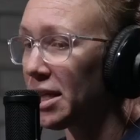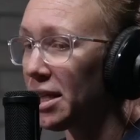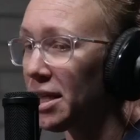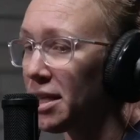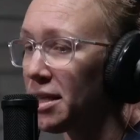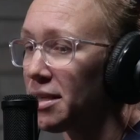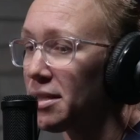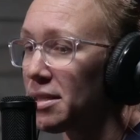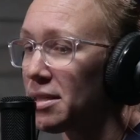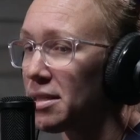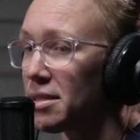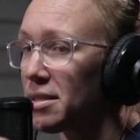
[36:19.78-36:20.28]

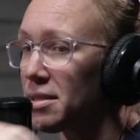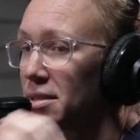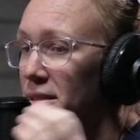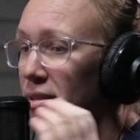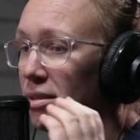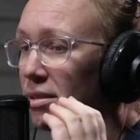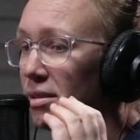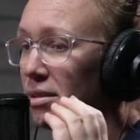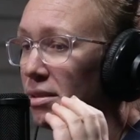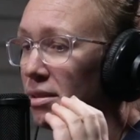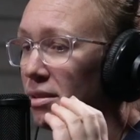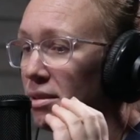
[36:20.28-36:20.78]
this,
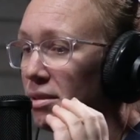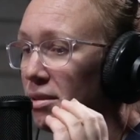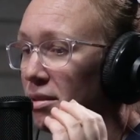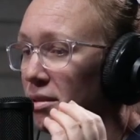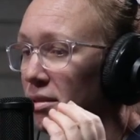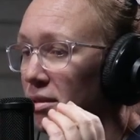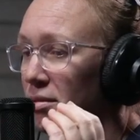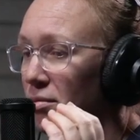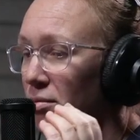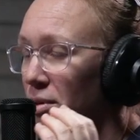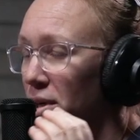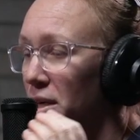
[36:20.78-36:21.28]

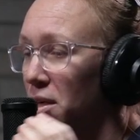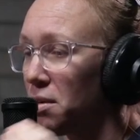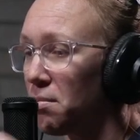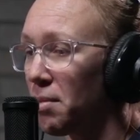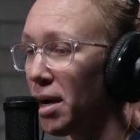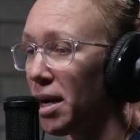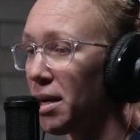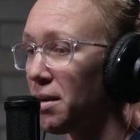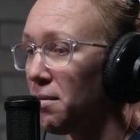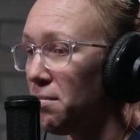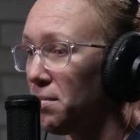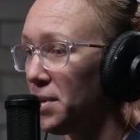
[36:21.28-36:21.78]
where you
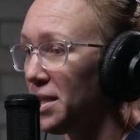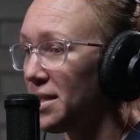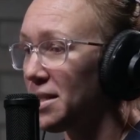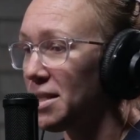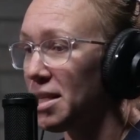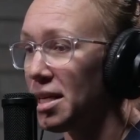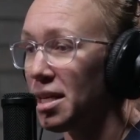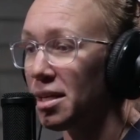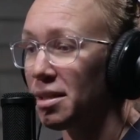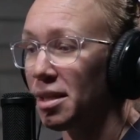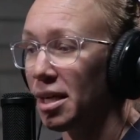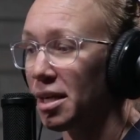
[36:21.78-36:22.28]
might be
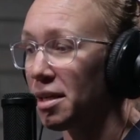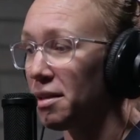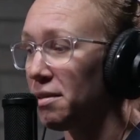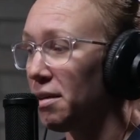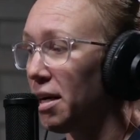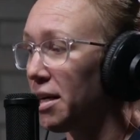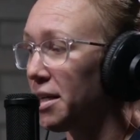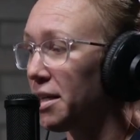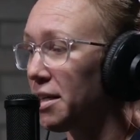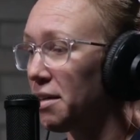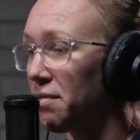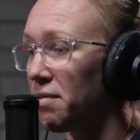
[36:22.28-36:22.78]
seeing like a
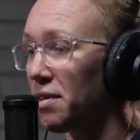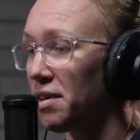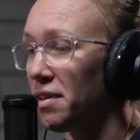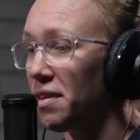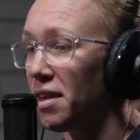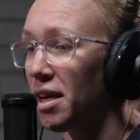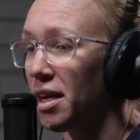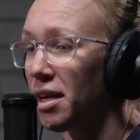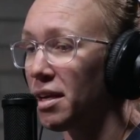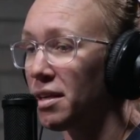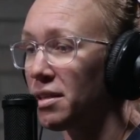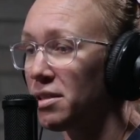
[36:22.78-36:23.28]
lot of different
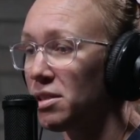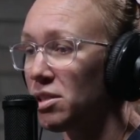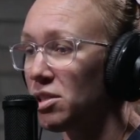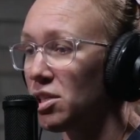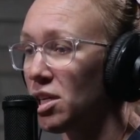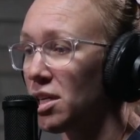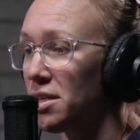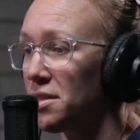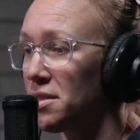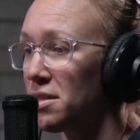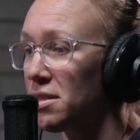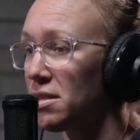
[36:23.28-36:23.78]
things,
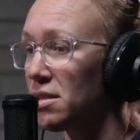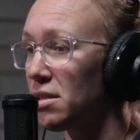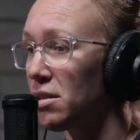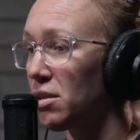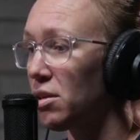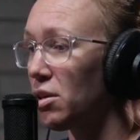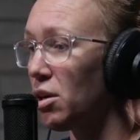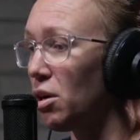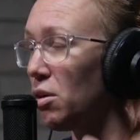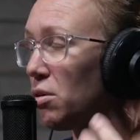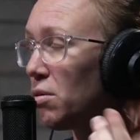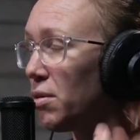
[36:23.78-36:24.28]
just
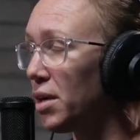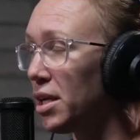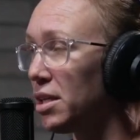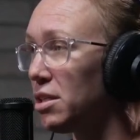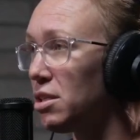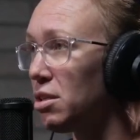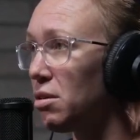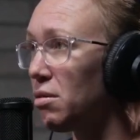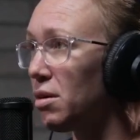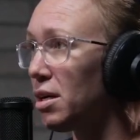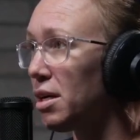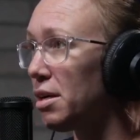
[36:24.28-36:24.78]
go
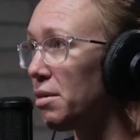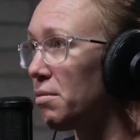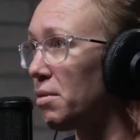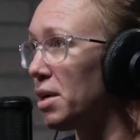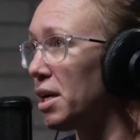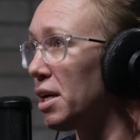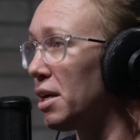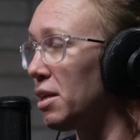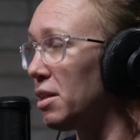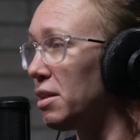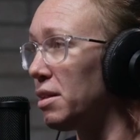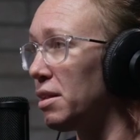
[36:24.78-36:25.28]
into it
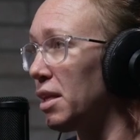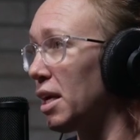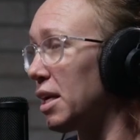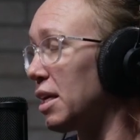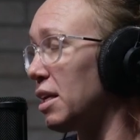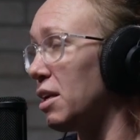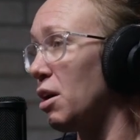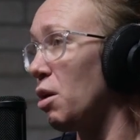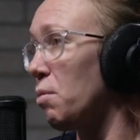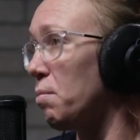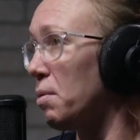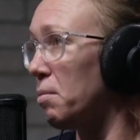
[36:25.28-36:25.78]
with like
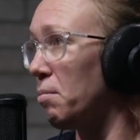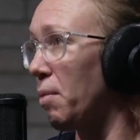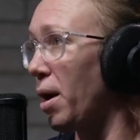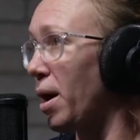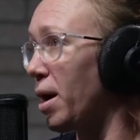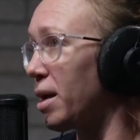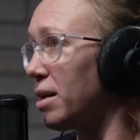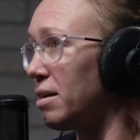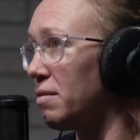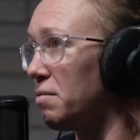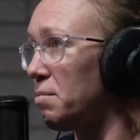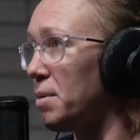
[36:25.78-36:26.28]
an open
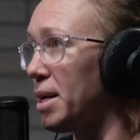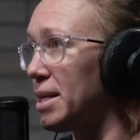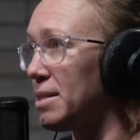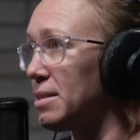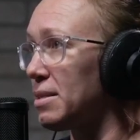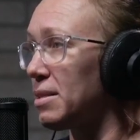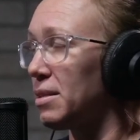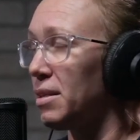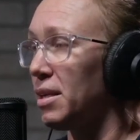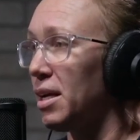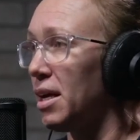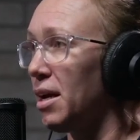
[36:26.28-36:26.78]
mind of
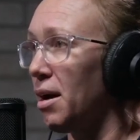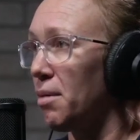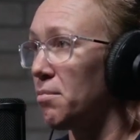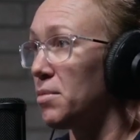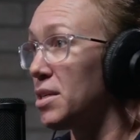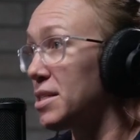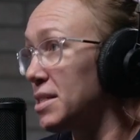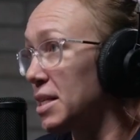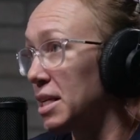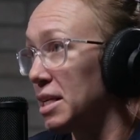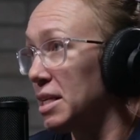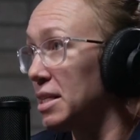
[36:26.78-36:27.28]
basically, I'm
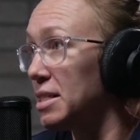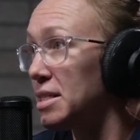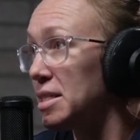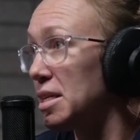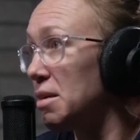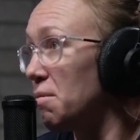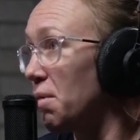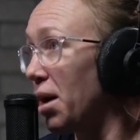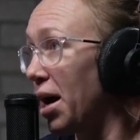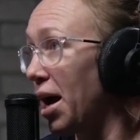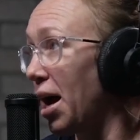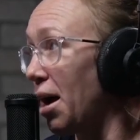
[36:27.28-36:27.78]
just going to
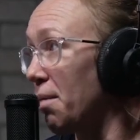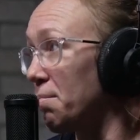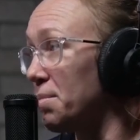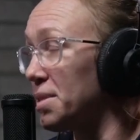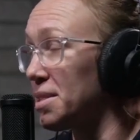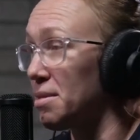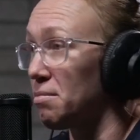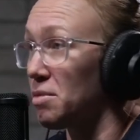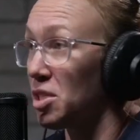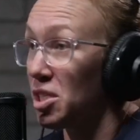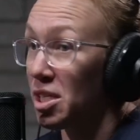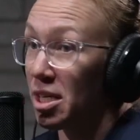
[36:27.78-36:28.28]
see what
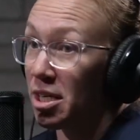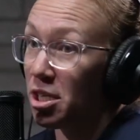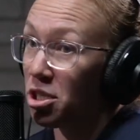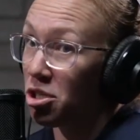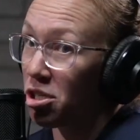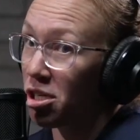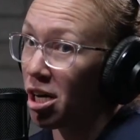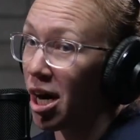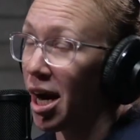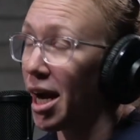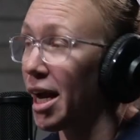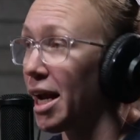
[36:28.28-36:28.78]
happens. I'm just going to
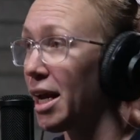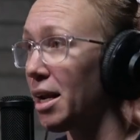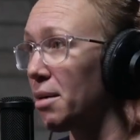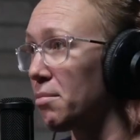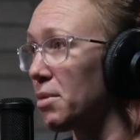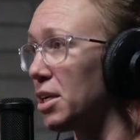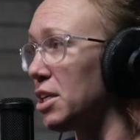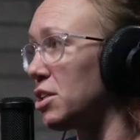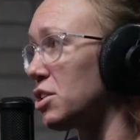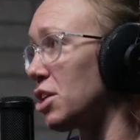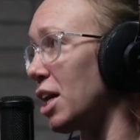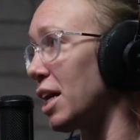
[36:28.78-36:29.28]
try it. I'm
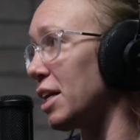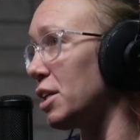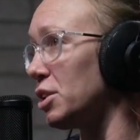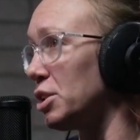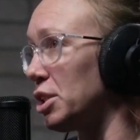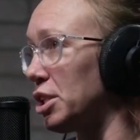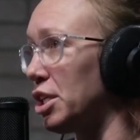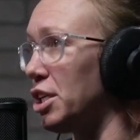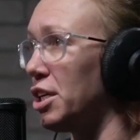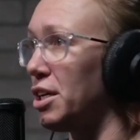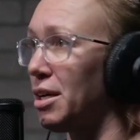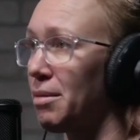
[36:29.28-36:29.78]
going to try to
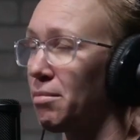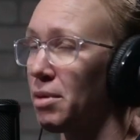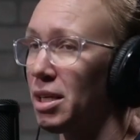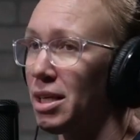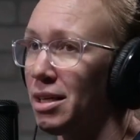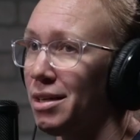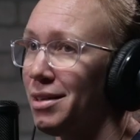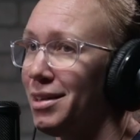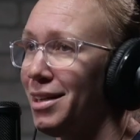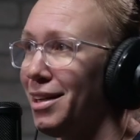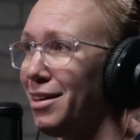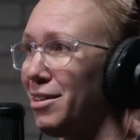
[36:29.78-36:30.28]
learn. I'm going
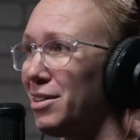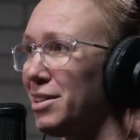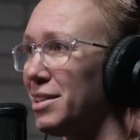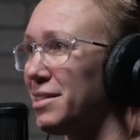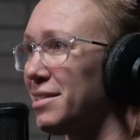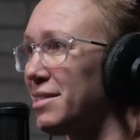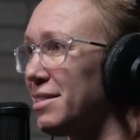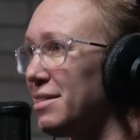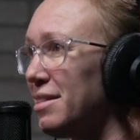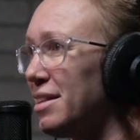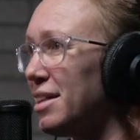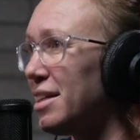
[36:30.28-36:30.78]
to, you know,
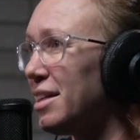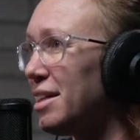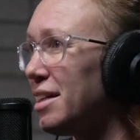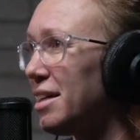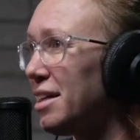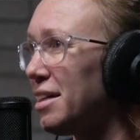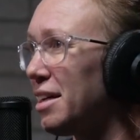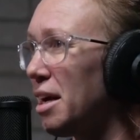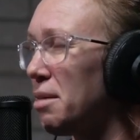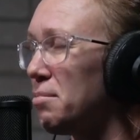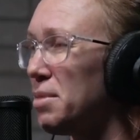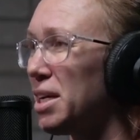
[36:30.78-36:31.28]
just
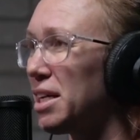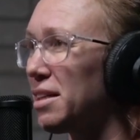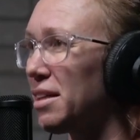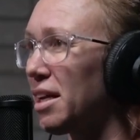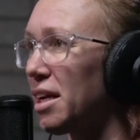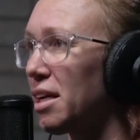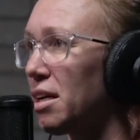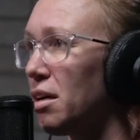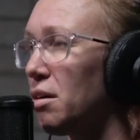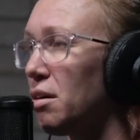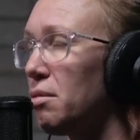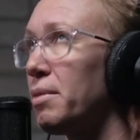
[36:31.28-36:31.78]
not being
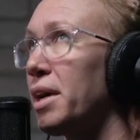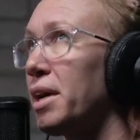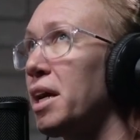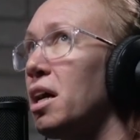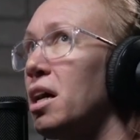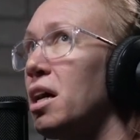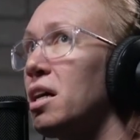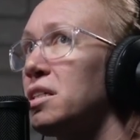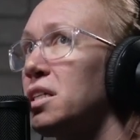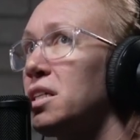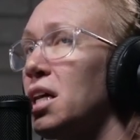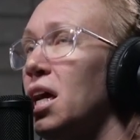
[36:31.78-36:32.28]
like, oh my
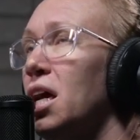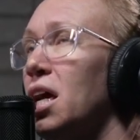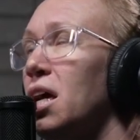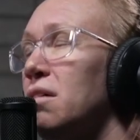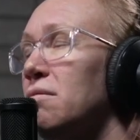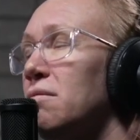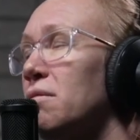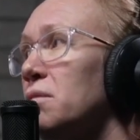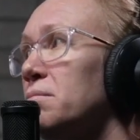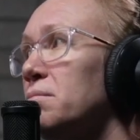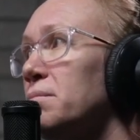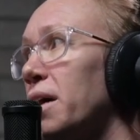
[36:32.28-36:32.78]
gosh, I hate
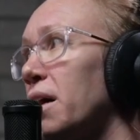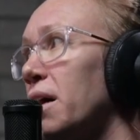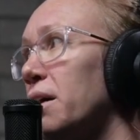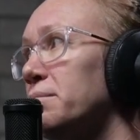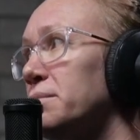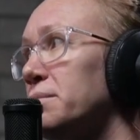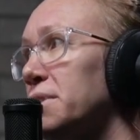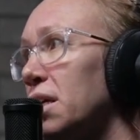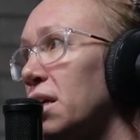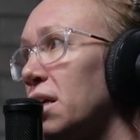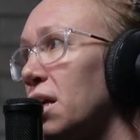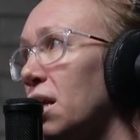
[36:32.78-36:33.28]
rope
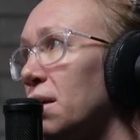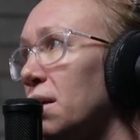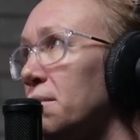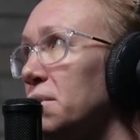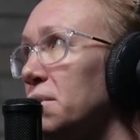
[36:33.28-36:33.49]
climbs. I cannot